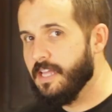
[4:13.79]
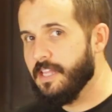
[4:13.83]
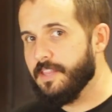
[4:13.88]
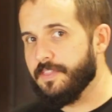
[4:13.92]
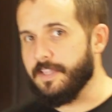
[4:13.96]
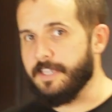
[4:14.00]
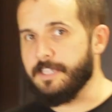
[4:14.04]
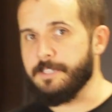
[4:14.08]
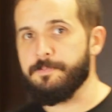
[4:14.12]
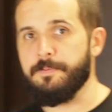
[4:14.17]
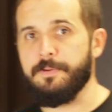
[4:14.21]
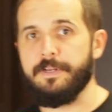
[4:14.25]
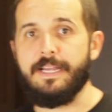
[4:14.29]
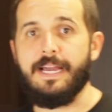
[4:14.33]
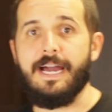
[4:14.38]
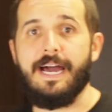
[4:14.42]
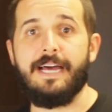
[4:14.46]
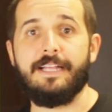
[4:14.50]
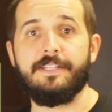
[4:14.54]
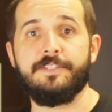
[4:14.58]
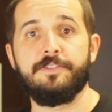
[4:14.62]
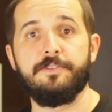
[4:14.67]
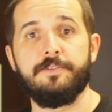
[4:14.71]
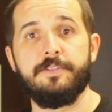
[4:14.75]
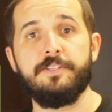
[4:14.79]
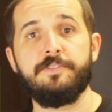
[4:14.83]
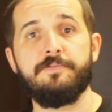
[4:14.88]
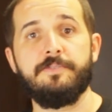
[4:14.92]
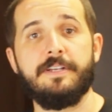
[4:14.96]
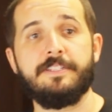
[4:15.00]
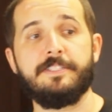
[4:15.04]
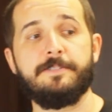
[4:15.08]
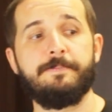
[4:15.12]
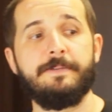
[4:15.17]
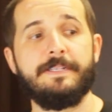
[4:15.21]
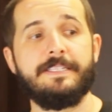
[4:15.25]
Thing's pretty hot. So this
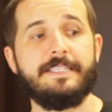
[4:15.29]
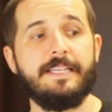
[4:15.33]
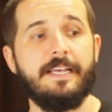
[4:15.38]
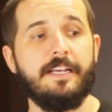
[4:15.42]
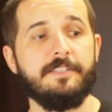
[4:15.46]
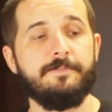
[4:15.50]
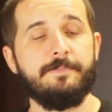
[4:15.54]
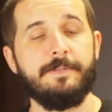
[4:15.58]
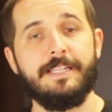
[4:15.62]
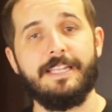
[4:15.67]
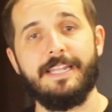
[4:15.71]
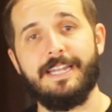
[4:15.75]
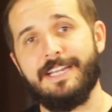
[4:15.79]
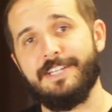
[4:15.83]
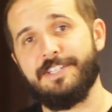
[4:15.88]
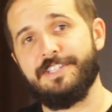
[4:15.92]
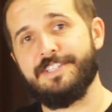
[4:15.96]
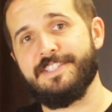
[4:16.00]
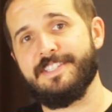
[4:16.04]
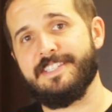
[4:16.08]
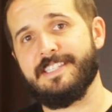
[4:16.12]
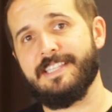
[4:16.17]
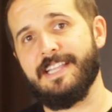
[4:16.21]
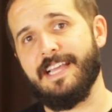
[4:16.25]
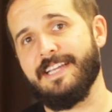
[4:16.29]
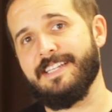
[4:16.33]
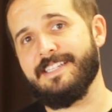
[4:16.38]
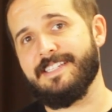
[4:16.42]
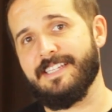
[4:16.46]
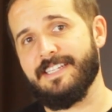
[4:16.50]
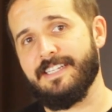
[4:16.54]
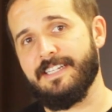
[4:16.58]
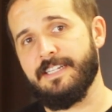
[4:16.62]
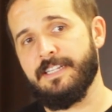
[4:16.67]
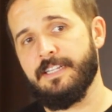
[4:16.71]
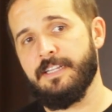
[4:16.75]
recipe tells me that I should slice
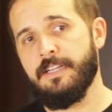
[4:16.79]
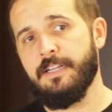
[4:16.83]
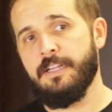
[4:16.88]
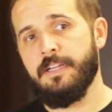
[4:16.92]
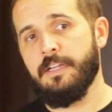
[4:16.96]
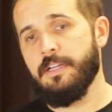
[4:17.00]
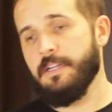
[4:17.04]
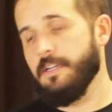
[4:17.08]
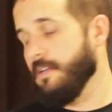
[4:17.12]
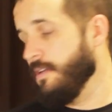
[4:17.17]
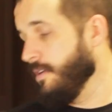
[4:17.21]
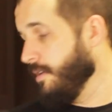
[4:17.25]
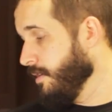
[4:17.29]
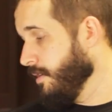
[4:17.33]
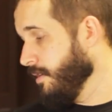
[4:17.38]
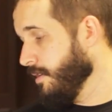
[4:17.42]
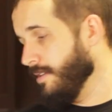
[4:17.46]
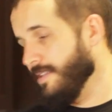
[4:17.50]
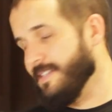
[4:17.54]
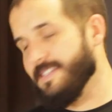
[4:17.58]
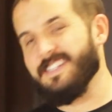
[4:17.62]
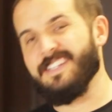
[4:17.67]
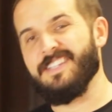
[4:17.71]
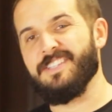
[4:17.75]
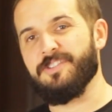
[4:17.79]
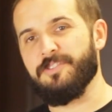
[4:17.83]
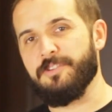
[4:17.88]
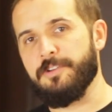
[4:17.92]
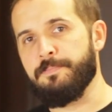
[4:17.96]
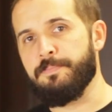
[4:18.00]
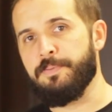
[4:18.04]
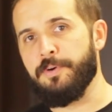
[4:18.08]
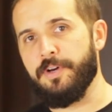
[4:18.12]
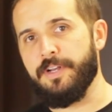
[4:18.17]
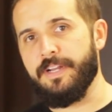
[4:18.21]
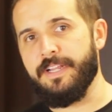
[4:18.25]
it. It's easier to
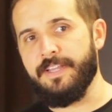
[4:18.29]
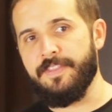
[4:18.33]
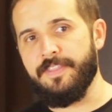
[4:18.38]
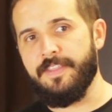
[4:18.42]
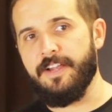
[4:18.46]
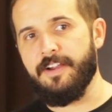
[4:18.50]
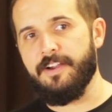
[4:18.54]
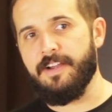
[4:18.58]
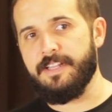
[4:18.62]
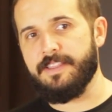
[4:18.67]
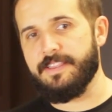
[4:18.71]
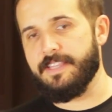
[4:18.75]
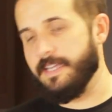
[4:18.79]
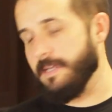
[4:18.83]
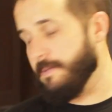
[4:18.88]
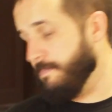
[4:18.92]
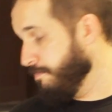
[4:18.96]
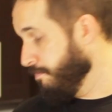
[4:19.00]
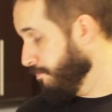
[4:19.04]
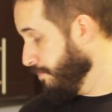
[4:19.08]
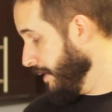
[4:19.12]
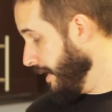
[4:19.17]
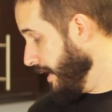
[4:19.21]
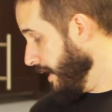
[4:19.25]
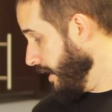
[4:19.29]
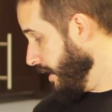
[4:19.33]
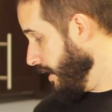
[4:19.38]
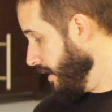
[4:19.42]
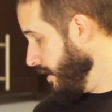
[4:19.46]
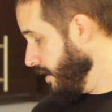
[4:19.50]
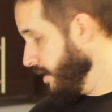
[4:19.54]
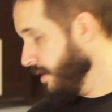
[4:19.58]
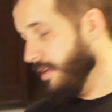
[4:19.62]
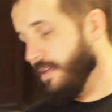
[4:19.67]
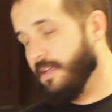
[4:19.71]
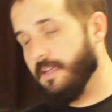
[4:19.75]
put in there, I think, but
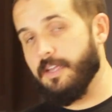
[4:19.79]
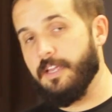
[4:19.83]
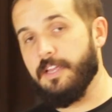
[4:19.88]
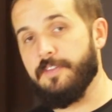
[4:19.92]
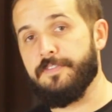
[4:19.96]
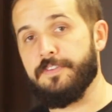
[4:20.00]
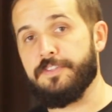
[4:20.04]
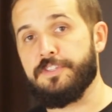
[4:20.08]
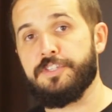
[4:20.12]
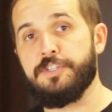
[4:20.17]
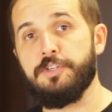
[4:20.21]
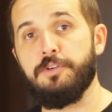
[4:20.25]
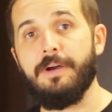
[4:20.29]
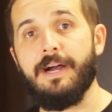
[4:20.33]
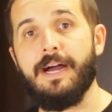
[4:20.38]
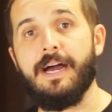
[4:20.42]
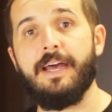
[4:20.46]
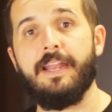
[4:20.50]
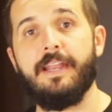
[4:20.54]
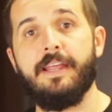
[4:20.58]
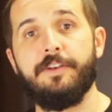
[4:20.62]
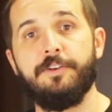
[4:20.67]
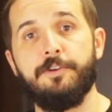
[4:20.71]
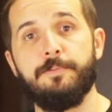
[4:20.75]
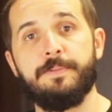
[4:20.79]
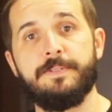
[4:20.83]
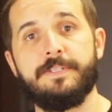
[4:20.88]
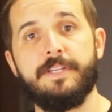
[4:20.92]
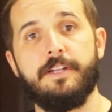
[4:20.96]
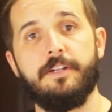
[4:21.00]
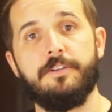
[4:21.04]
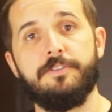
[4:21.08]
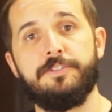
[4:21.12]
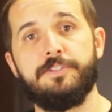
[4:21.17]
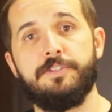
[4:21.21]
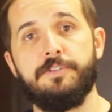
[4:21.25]
if it's too hot and your
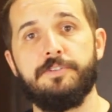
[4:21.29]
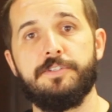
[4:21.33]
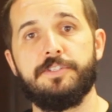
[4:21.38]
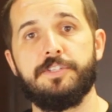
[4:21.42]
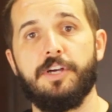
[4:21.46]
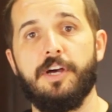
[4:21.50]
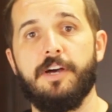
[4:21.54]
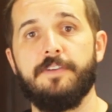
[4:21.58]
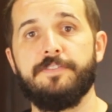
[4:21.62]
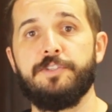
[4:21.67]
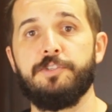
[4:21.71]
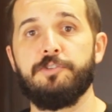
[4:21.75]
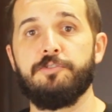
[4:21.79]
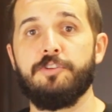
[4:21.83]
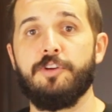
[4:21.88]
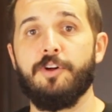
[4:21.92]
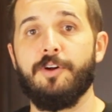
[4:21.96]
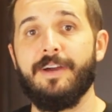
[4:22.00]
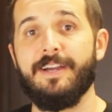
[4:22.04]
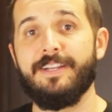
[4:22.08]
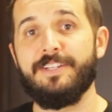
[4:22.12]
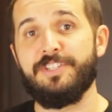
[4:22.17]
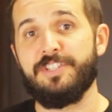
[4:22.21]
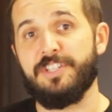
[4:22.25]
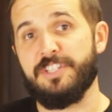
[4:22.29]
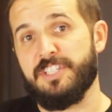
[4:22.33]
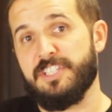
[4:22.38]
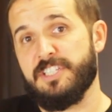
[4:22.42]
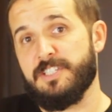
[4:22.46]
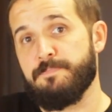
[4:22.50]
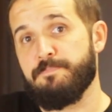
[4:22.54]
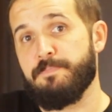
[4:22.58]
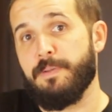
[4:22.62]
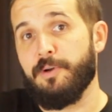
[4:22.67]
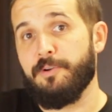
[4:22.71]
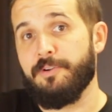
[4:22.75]
potato's too soft, you can go ahead and just
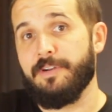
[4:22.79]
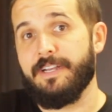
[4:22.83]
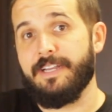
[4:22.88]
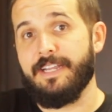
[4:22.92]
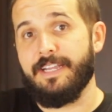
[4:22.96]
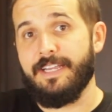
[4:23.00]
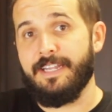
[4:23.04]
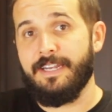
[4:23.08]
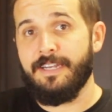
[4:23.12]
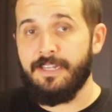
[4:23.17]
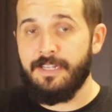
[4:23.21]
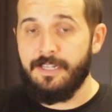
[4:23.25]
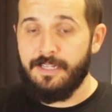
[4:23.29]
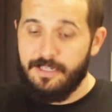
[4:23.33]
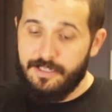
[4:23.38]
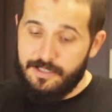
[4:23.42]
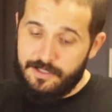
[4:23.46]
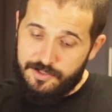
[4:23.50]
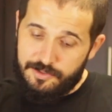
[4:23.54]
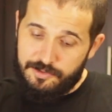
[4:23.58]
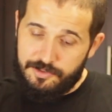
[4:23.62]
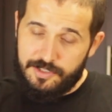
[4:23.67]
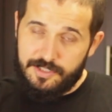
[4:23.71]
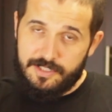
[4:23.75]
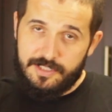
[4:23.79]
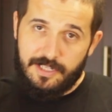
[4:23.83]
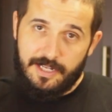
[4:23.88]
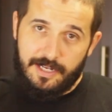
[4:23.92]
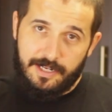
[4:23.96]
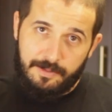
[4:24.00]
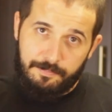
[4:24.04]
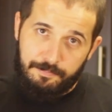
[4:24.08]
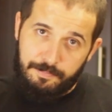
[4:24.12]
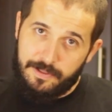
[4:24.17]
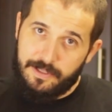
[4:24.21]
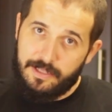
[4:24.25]
spoon it in. So just
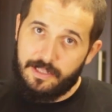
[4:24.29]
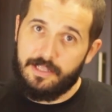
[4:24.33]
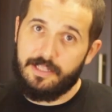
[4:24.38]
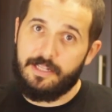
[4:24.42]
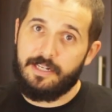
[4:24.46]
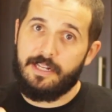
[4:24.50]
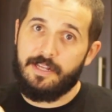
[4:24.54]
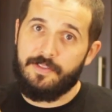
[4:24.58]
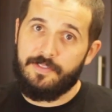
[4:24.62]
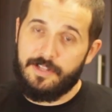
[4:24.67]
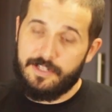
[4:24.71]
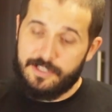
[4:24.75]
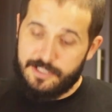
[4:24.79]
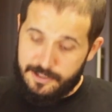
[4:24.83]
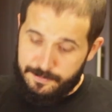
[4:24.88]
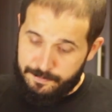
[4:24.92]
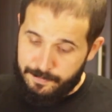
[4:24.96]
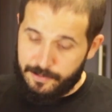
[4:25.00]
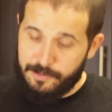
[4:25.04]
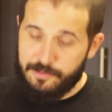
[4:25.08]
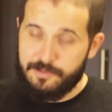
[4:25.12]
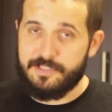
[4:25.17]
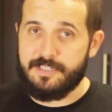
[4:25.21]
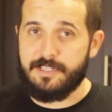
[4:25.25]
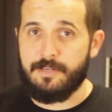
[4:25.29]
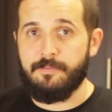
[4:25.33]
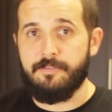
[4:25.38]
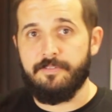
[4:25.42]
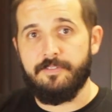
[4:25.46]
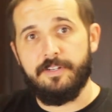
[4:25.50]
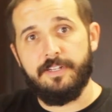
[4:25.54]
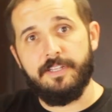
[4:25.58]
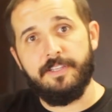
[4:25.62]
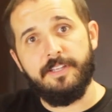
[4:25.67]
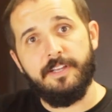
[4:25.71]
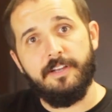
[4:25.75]
like peel it and then spoon some of
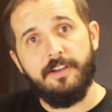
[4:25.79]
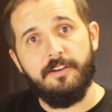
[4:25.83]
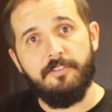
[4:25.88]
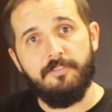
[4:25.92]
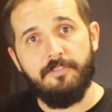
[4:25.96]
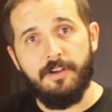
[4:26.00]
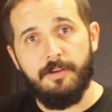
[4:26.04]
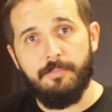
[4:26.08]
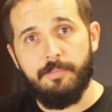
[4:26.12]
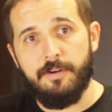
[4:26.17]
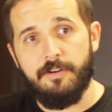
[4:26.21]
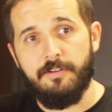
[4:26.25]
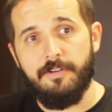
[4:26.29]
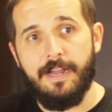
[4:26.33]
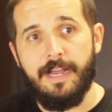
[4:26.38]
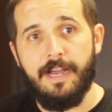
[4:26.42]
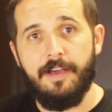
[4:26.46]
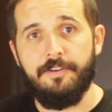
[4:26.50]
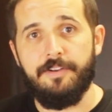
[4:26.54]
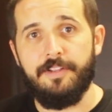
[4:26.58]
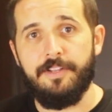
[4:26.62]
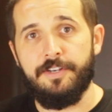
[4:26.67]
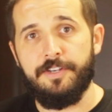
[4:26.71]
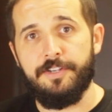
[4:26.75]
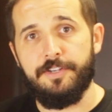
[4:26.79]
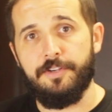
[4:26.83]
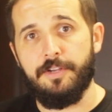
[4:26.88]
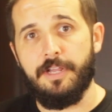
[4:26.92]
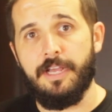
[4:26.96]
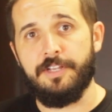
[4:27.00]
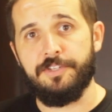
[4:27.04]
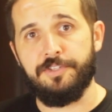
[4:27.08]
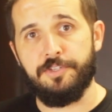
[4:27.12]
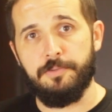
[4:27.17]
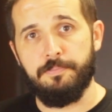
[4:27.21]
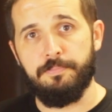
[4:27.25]
it in there and rub it around into
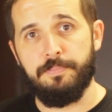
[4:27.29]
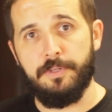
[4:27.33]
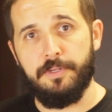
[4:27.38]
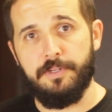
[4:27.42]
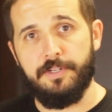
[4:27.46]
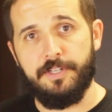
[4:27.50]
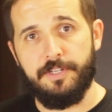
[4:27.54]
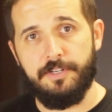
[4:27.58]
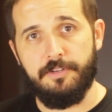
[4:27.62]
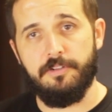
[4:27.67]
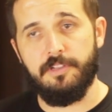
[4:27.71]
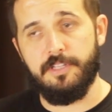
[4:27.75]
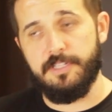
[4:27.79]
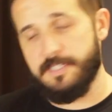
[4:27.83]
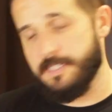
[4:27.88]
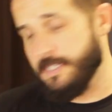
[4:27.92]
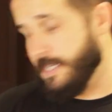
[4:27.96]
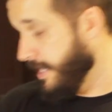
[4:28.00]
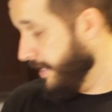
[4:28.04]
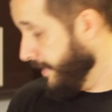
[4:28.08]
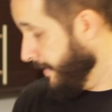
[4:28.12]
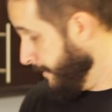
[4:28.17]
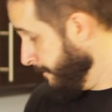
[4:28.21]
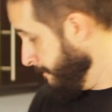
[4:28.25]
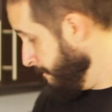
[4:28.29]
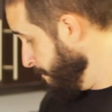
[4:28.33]
as you're building your lasagna.